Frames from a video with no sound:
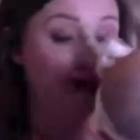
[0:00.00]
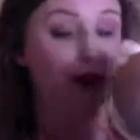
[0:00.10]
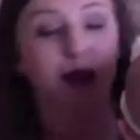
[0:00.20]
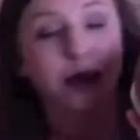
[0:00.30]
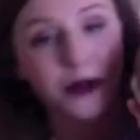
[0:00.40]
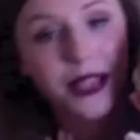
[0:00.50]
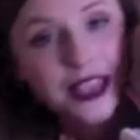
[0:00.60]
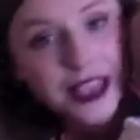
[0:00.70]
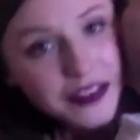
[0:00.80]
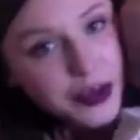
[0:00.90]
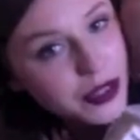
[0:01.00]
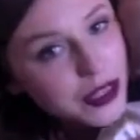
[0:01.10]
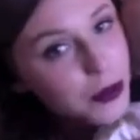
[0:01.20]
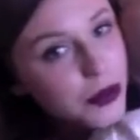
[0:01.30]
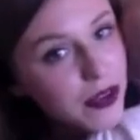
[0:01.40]
soon and we can give you a little
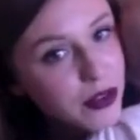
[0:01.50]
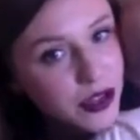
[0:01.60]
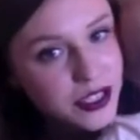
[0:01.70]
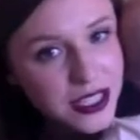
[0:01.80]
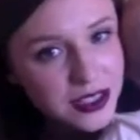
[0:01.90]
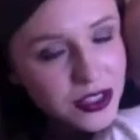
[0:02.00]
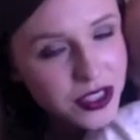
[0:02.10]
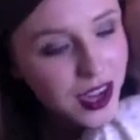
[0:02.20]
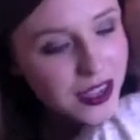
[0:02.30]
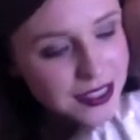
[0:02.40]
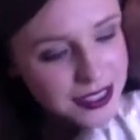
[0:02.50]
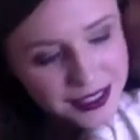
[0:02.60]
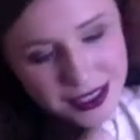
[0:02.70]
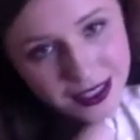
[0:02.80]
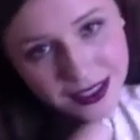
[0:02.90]
brother or sister, huh, sissy?